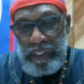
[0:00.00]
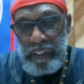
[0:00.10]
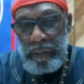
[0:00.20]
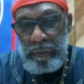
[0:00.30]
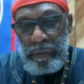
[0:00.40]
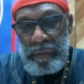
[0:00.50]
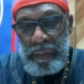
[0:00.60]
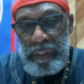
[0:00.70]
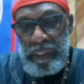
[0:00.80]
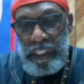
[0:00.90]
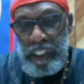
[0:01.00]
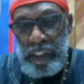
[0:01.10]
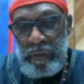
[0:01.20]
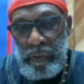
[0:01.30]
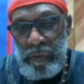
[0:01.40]
General
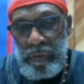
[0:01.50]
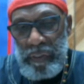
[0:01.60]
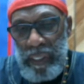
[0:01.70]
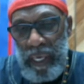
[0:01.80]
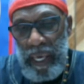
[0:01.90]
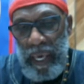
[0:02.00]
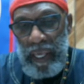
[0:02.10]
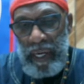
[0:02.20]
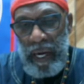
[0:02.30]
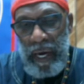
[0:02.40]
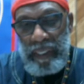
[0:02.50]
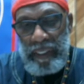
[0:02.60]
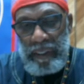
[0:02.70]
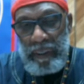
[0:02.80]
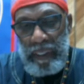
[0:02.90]
Tedros
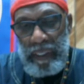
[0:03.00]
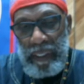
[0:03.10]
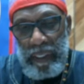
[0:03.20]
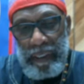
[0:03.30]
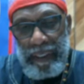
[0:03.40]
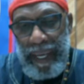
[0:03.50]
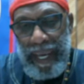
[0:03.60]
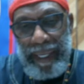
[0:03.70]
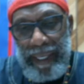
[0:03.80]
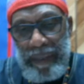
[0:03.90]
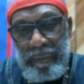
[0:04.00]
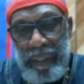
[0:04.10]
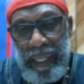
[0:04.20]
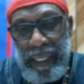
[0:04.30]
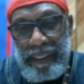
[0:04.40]
Adhanom, I can't even
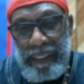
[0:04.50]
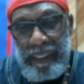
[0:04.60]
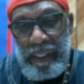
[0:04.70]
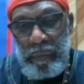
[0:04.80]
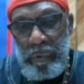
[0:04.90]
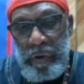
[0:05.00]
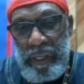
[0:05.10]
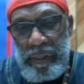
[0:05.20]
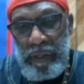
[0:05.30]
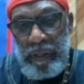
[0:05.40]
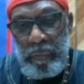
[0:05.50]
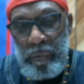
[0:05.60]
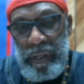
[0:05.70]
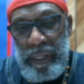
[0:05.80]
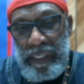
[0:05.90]
pronounce this,
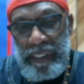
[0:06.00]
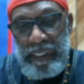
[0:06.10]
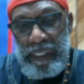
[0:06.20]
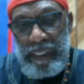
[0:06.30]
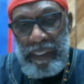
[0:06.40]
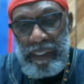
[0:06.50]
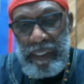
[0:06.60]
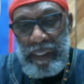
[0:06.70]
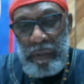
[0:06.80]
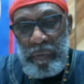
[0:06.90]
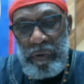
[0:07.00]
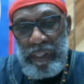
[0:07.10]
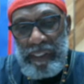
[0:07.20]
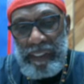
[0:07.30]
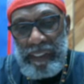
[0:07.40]
Ghebreyesus,
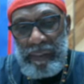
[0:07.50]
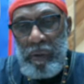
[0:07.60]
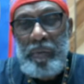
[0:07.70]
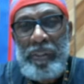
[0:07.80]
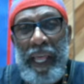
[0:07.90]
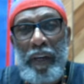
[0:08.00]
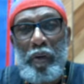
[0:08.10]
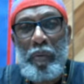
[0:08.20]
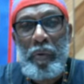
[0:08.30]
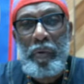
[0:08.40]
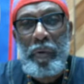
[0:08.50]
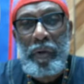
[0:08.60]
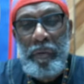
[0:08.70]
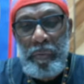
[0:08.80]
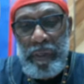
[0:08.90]
Ghebreyesus, almost like Gubaru,
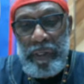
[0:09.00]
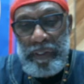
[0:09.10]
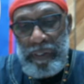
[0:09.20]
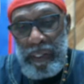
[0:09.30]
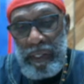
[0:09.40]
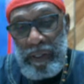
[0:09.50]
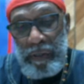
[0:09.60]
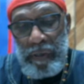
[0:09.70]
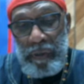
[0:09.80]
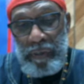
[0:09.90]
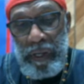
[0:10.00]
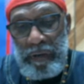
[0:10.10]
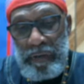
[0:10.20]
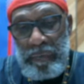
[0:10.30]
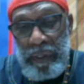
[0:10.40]
Gabrias. you know,
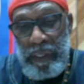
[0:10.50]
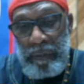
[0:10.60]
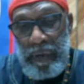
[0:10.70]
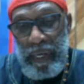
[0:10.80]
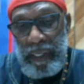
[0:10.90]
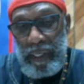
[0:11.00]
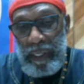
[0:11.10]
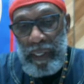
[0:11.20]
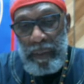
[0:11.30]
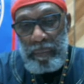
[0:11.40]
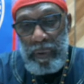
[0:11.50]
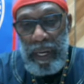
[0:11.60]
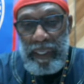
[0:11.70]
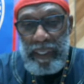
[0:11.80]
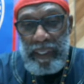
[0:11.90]
there's the me, right?
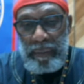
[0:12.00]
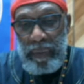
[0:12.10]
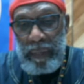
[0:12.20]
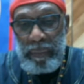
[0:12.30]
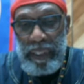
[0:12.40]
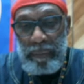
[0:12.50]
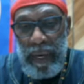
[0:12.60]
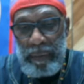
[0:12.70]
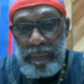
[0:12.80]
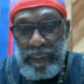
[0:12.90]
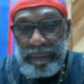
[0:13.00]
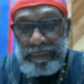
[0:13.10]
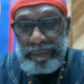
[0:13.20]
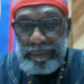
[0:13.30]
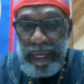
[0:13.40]
Probably Edomite, but he might be,
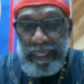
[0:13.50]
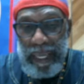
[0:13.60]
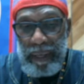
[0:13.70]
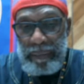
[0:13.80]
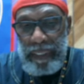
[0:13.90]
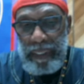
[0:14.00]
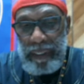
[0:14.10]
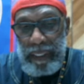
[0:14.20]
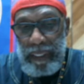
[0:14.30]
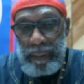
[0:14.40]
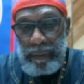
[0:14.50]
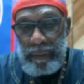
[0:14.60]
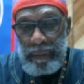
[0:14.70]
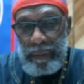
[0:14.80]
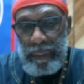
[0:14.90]
might not be, I don't know